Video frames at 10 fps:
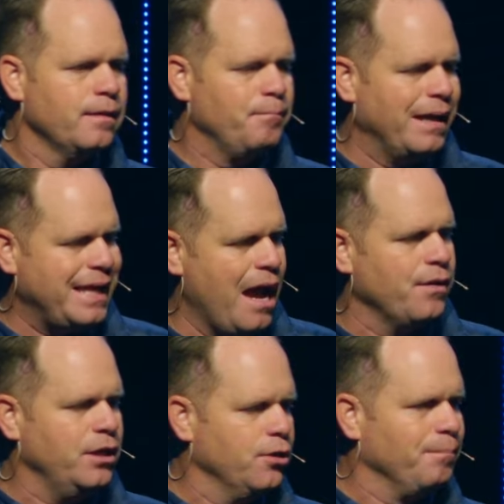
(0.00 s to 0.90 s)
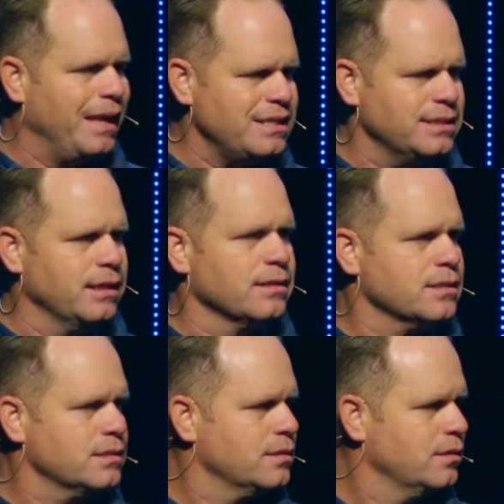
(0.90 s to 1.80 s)
by counting your
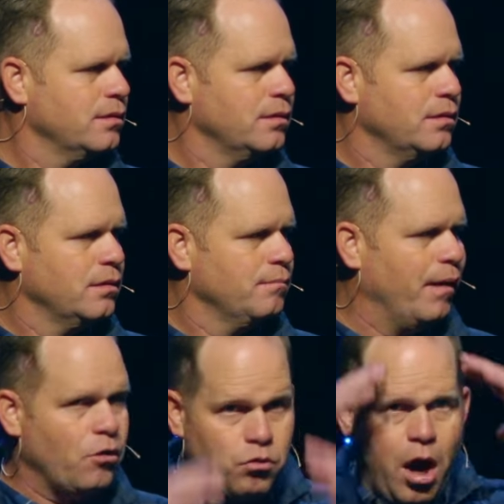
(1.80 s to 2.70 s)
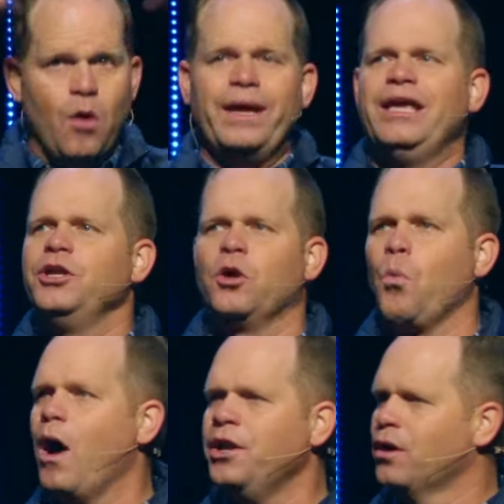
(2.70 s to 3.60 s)
blessings, by growing in your
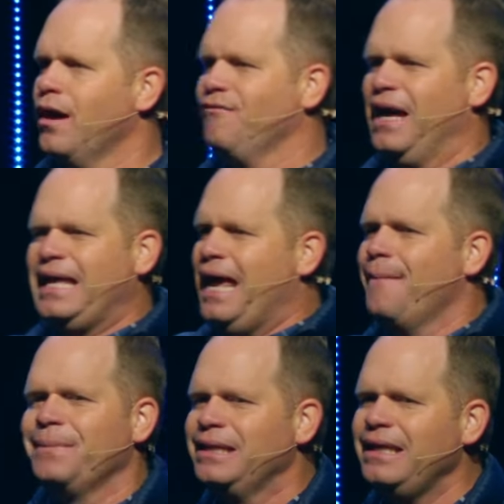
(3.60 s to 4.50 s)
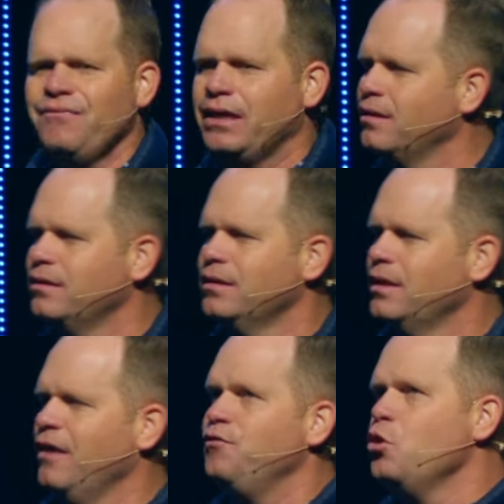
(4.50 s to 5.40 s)
wonder of, I can't believe it.
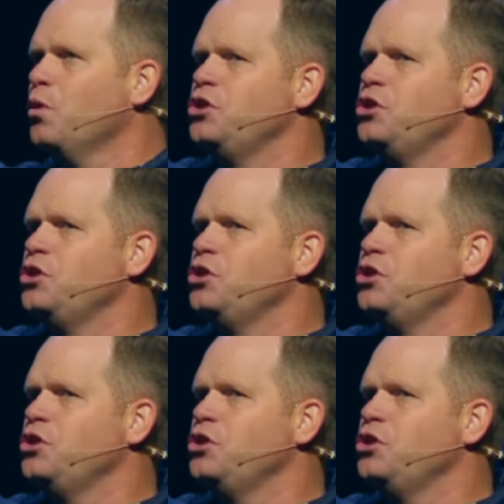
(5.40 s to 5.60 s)
If you